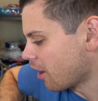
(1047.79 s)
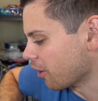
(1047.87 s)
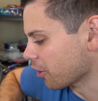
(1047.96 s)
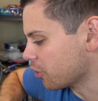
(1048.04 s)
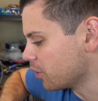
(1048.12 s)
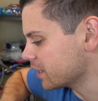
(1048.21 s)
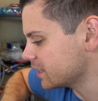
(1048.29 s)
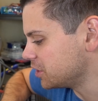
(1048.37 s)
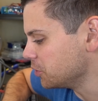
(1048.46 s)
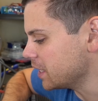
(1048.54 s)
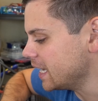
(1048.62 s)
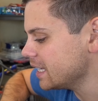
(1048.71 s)
are going
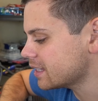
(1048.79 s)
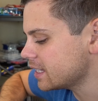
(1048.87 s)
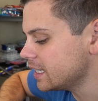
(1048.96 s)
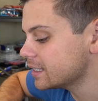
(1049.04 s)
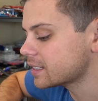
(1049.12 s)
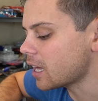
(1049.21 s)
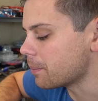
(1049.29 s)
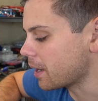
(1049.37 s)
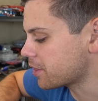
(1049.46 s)
to eat these up.